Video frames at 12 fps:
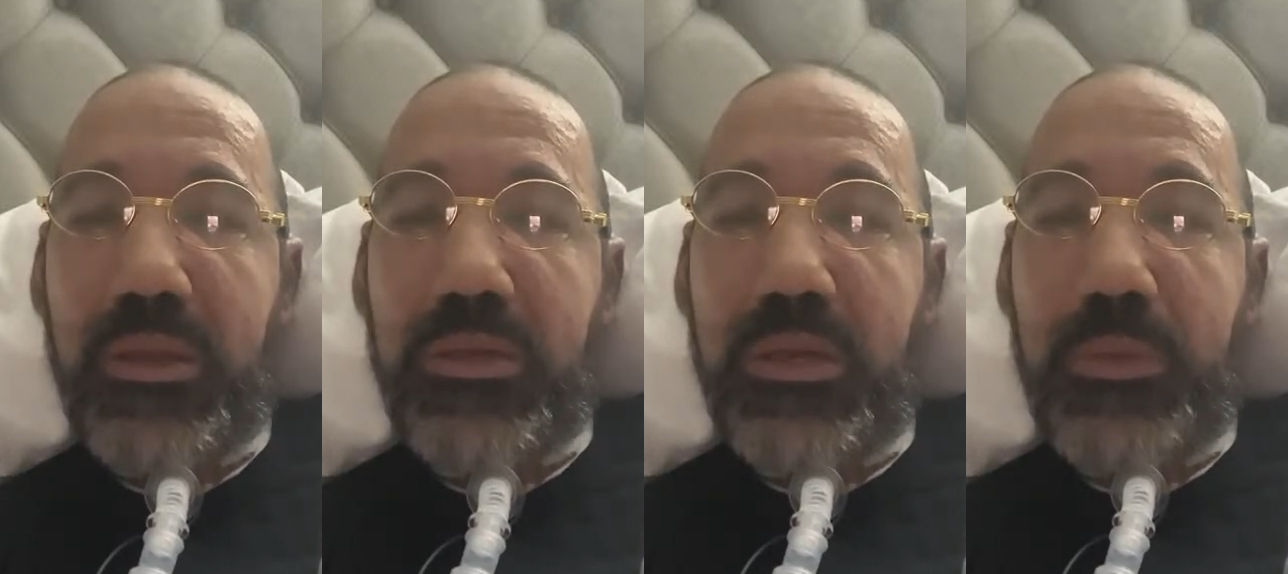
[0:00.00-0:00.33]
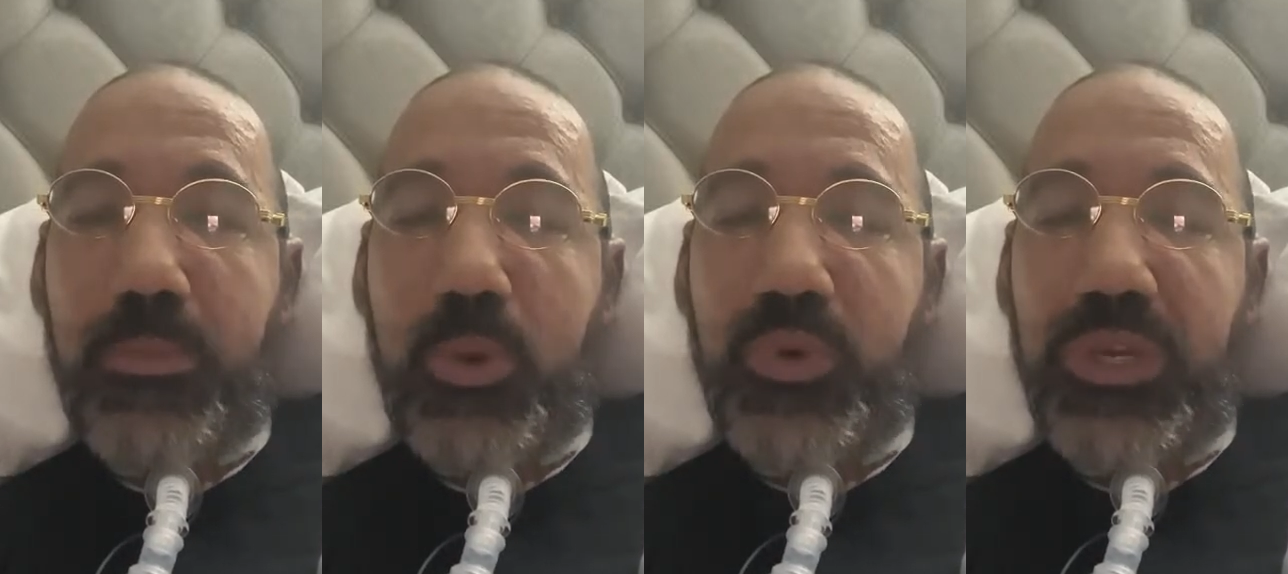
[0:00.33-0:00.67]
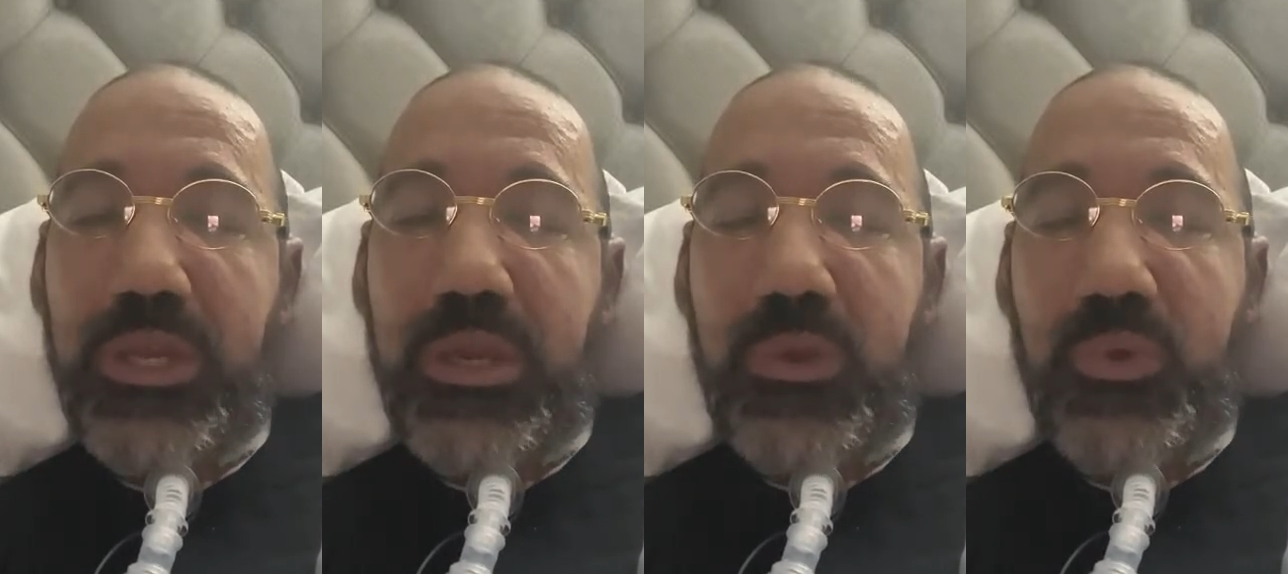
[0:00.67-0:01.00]

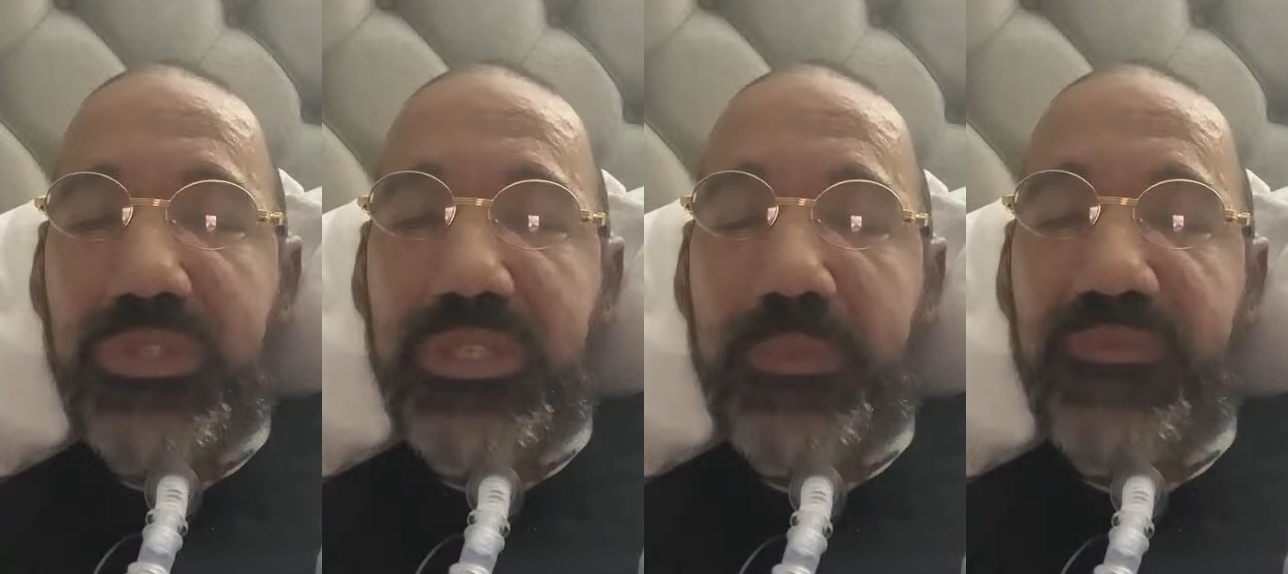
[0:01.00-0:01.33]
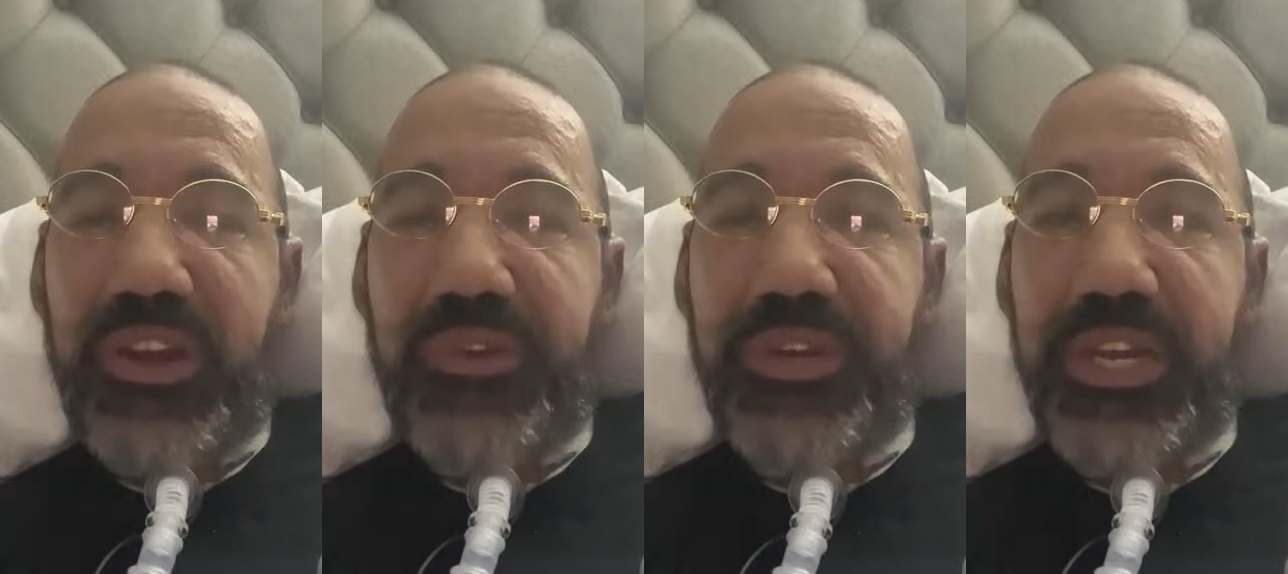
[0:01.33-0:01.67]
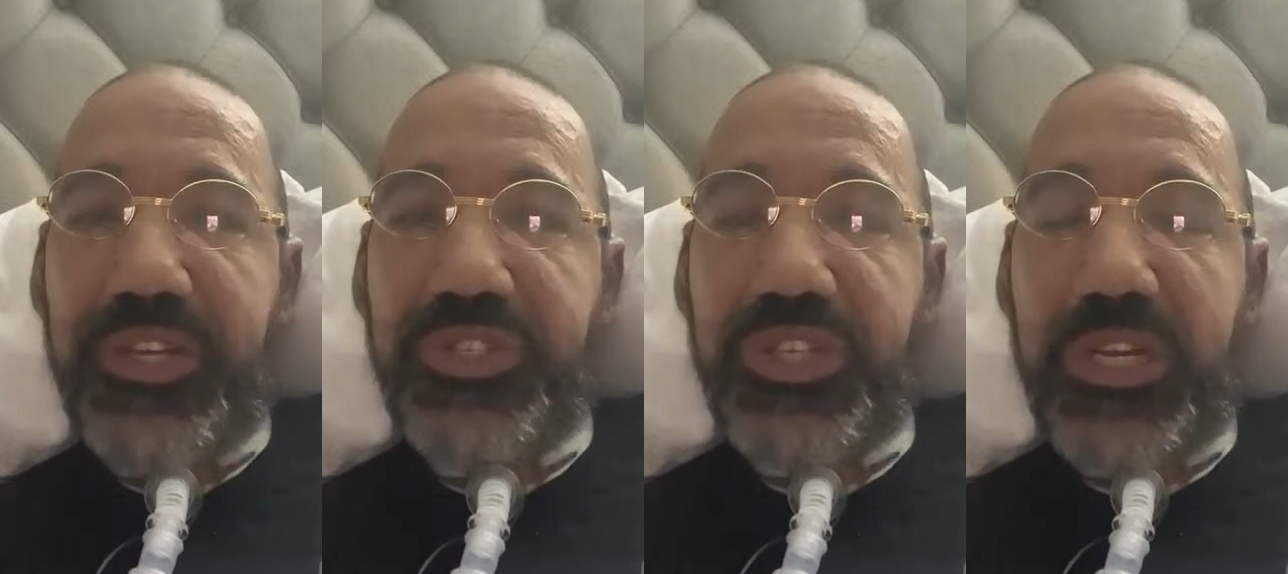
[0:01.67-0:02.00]
pneumonia or some
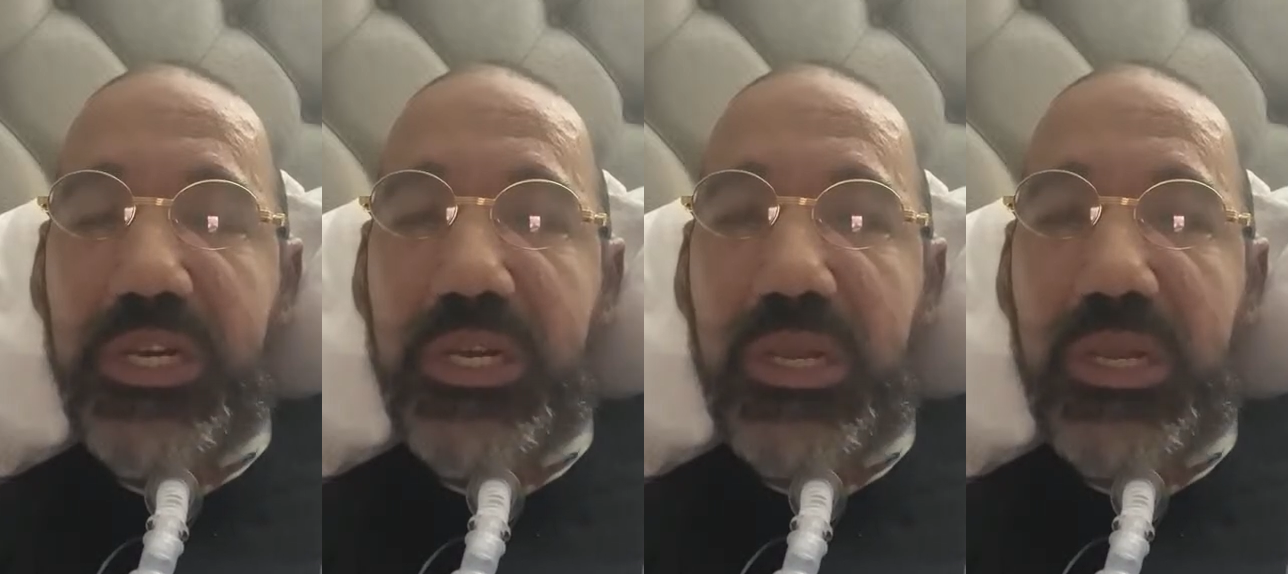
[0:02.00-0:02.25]
variation.